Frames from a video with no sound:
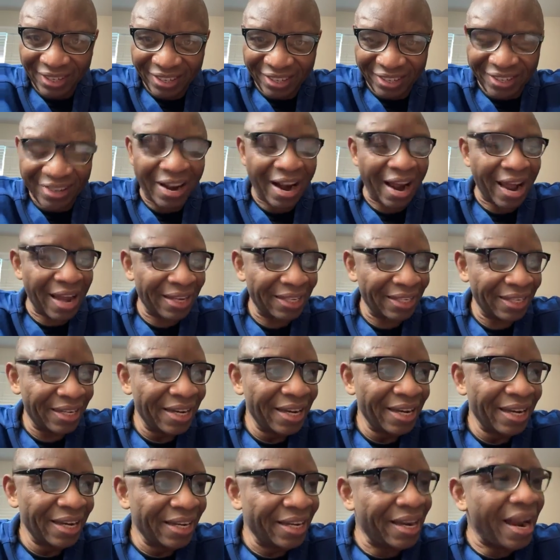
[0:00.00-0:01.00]
All right.
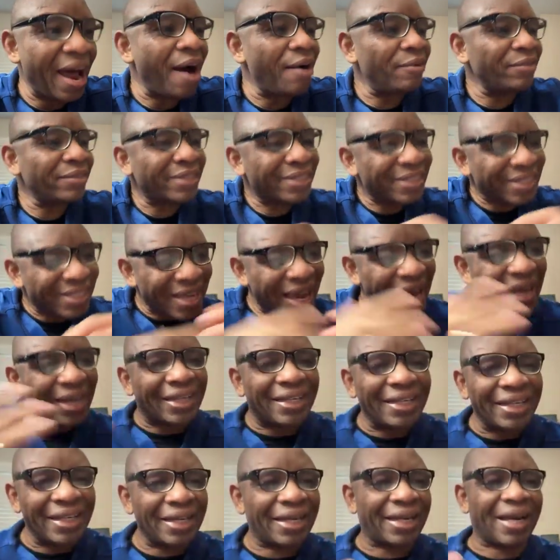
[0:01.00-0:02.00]
Now,
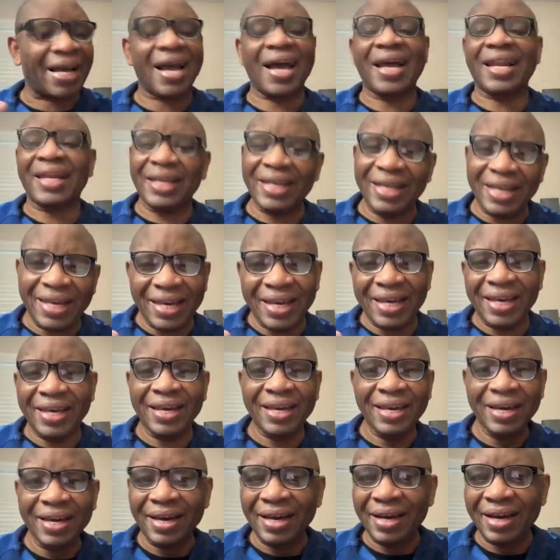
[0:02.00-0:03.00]

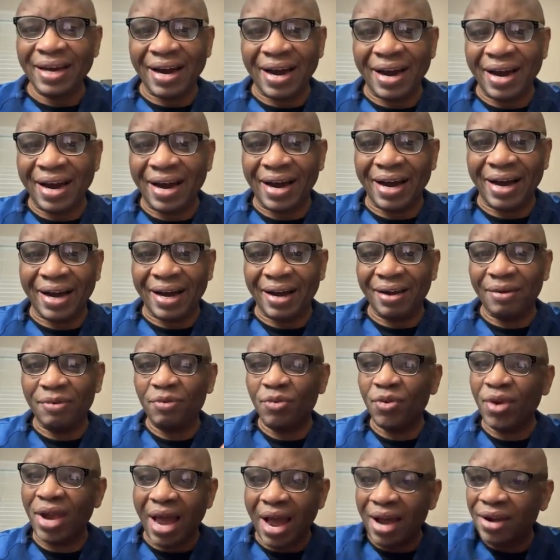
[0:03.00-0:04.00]
technically,
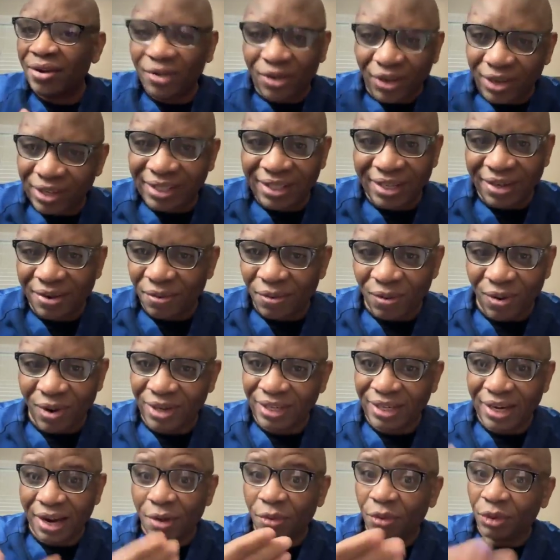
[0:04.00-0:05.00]
we are not the
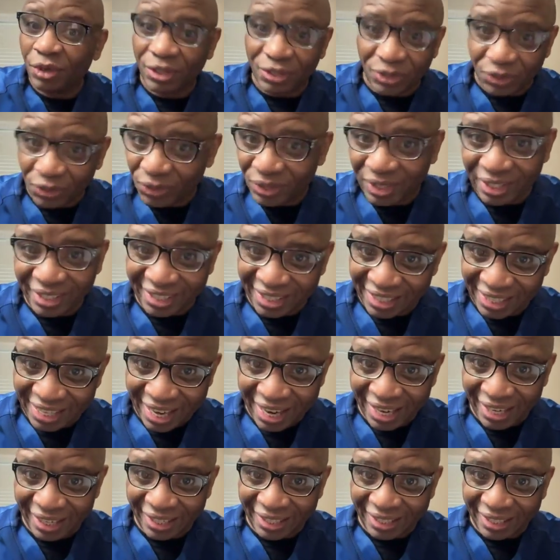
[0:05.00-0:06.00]
one that will do the
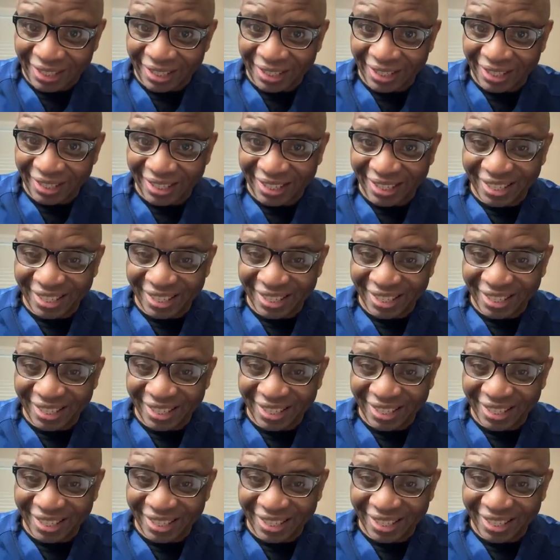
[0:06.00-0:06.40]
selling.